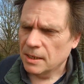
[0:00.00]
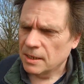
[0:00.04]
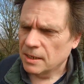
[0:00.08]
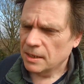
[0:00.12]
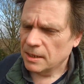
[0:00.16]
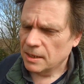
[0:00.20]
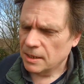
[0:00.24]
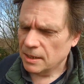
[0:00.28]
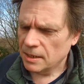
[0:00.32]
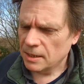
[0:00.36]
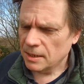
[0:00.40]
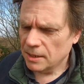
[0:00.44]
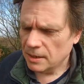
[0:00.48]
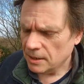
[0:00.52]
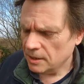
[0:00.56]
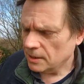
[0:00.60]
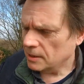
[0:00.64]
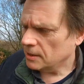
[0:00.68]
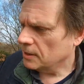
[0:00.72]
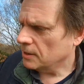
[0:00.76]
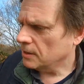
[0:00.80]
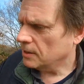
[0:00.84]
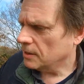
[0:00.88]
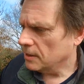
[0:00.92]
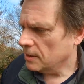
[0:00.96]

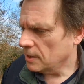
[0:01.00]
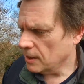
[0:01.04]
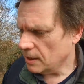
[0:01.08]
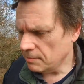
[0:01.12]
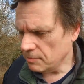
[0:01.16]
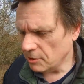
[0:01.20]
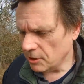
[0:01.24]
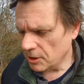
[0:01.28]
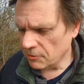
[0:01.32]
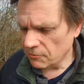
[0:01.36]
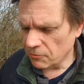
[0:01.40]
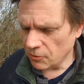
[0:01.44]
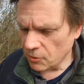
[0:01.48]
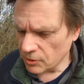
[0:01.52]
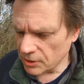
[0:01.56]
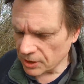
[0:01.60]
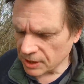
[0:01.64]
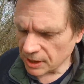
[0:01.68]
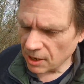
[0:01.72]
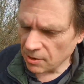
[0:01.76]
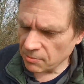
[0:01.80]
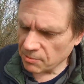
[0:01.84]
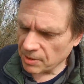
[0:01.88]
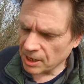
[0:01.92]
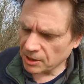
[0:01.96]
I'm looking forward to
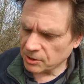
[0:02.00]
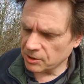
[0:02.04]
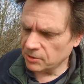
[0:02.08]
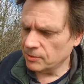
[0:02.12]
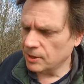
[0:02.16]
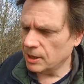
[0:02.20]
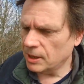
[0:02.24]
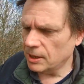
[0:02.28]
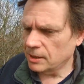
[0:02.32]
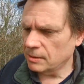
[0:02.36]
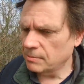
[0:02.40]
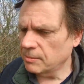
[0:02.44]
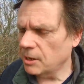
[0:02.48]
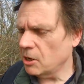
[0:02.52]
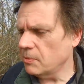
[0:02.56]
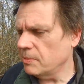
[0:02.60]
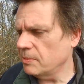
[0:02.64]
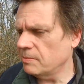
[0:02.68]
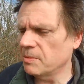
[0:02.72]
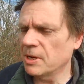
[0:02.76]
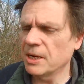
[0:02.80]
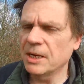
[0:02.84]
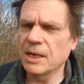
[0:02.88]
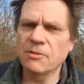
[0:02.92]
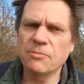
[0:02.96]
going back to work. I'm hoping
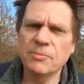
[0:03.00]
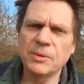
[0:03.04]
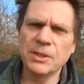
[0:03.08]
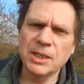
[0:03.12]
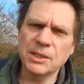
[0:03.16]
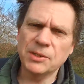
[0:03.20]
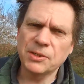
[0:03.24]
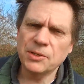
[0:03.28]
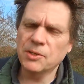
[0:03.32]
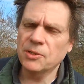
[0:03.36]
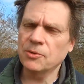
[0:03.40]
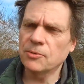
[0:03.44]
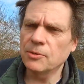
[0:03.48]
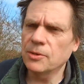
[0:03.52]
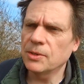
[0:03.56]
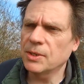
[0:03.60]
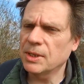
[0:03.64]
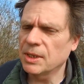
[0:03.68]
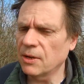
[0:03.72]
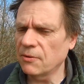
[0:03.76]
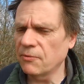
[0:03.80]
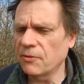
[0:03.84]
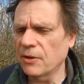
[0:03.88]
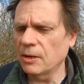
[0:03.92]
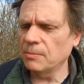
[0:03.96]
my government doesn't screw
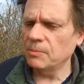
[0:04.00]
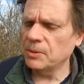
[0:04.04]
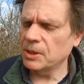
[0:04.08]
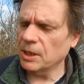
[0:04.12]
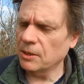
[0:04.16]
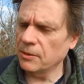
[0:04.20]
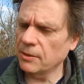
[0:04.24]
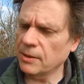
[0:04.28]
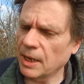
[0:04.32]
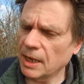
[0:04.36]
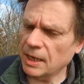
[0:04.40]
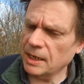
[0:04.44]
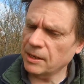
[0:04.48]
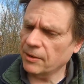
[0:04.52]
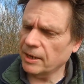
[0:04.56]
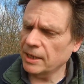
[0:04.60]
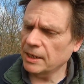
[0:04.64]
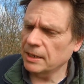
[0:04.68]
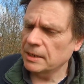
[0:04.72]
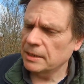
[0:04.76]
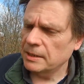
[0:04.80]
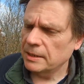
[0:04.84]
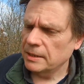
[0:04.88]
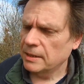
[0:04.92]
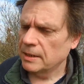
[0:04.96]
stuff up. So anyway,
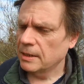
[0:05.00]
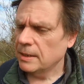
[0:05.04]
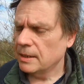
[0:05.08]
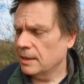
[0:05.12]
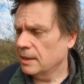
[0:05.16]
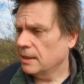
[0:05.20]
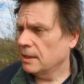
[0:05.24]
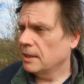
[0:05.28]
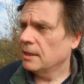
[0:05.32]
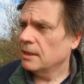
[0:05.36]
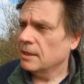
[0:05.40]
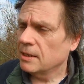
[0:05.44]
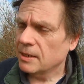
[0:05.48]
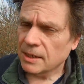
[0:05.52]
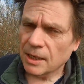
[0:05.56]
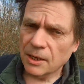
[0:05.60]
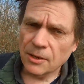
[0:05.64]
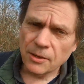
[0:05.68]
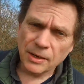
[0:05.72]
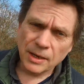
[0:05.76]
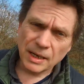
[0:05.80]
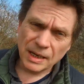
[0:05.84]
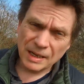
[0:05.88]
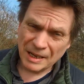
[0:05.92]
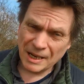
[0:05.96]
so
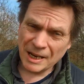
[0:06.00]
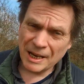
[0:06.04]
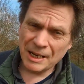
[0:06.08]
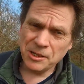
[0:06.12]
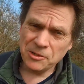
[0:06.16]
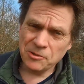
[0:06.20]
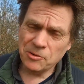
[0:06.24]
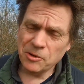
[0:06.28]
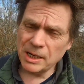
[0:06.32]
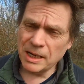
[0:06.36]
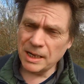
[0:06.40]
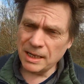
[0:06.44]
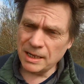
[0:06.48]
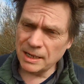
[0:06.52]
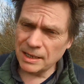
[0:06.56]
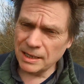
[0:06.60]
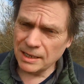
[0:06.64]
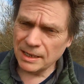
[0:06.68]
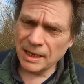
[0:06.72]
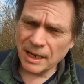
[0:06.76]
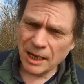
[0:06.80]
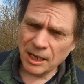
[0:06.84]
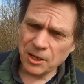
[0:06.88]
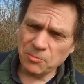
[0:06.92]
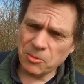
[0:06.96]
end greed,
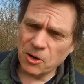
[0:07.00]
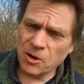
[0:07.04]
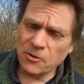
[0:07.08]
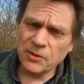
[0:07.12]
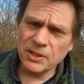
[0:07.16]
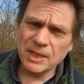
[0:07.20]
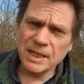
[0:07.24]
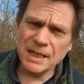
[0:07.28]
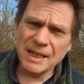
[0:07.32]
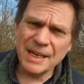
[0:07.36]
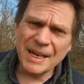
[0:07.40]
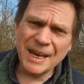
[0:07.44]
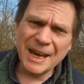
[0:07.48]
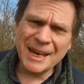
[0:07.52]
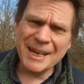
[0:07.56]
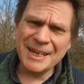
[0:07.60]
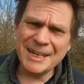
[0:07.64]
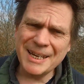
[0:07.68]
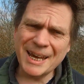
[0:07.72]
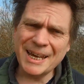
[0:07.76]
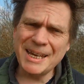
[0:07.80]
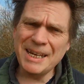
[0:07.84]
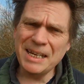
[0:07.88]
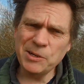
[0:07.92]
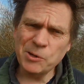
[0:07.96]
end poverty, end
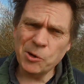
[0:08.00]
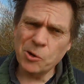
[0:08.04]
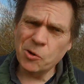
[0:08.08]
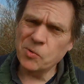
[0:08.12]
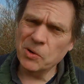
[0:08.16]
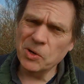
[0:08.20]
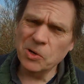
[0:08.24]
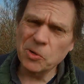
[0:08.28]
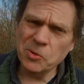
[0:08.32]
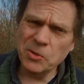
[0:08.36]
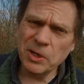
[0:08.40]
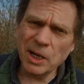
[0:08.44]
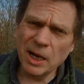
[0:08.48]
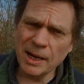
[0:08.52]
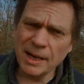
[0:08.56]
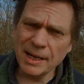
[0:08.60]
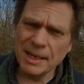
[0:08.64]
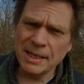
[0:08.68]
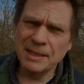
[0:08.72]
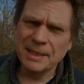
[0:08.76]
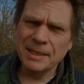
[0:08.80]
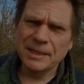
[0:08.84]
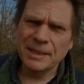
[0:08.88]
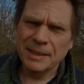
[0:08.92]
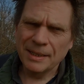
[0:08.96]
hate, or we all die.
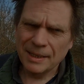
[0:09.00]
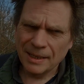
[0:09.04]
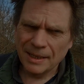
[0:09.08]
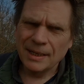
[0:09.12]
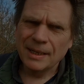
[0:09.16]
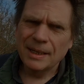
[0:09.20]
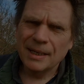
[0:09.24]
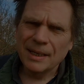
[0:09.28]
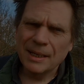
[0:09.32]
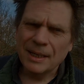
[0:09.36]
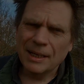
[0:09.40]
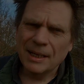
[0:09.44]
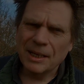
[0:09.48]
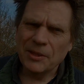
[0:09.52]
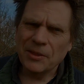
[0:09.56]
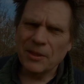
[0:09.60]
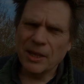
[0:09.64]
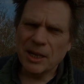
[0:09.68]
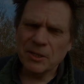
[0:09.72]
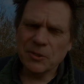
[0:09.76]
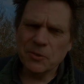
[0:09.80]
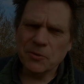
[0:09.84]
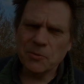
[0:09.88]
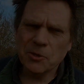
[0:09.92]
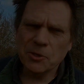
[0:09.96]
And
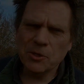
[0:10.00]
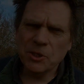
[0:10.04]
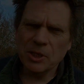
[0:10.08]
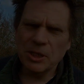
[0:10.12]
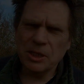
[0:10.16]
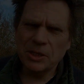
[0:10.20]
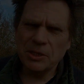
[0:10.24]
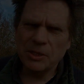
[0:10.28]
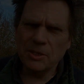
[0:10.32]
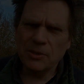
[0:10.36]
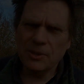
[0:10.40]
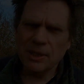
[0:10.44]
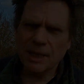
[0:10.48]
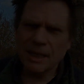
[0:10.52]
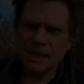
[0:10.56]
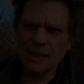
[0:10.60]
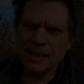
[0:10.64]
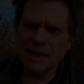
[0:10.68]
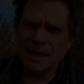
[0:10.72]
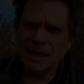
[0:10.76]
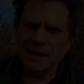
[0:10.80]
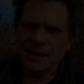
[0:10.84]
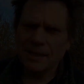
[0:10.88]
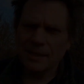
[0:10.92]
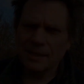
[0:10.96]
thanks for watching, and do take
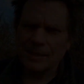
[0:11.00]
care.